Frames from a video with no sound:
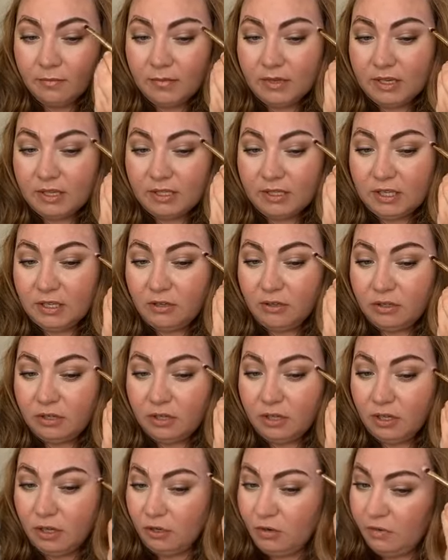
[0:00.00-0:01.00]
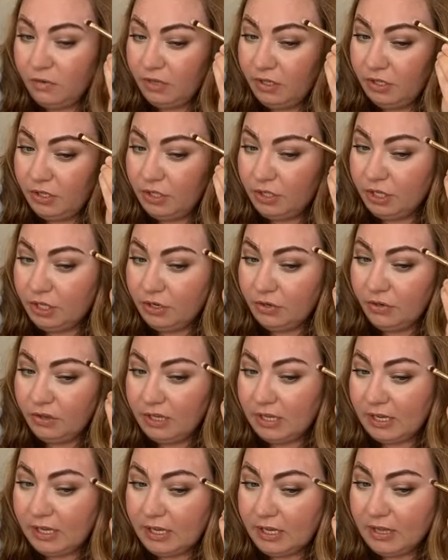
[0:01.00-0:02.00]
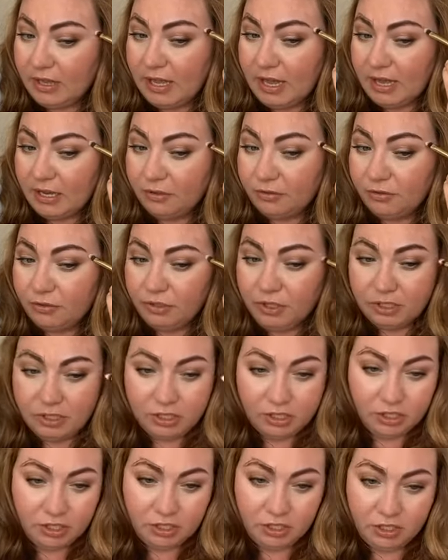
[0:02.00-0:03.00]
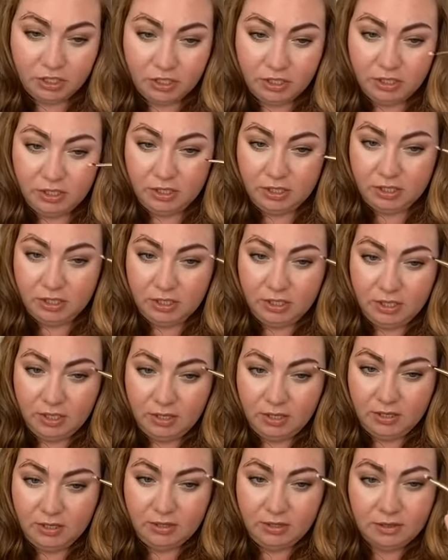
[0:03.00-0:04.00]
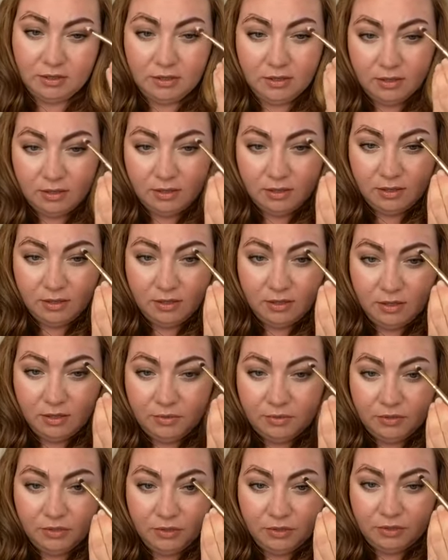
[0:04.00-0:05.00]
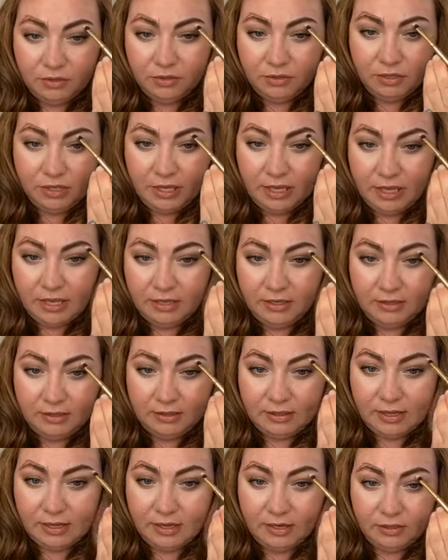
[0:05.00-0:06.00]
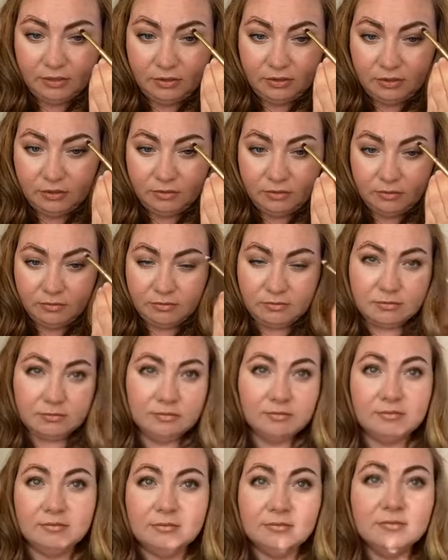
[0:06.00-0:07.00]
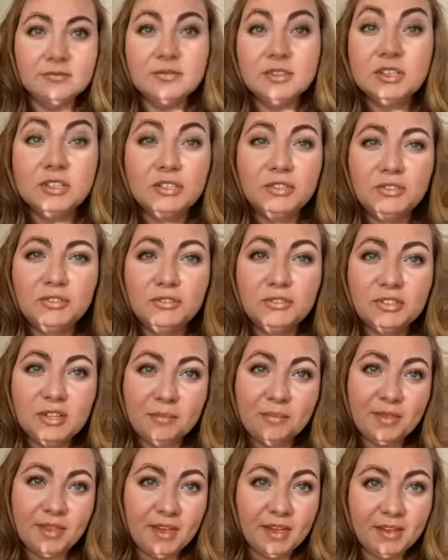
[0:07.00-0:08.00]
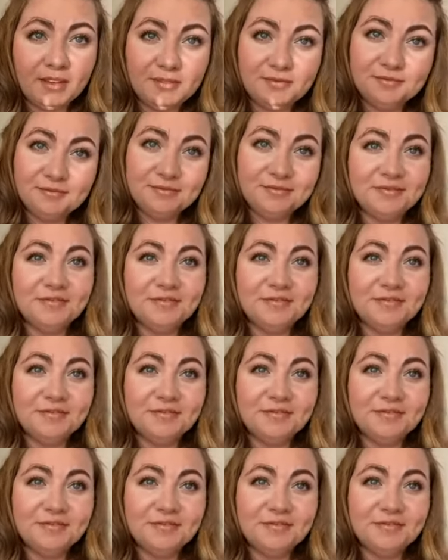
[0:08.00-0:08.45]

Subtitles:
Because I usually always show like a naturalish technique. So today I decided to do something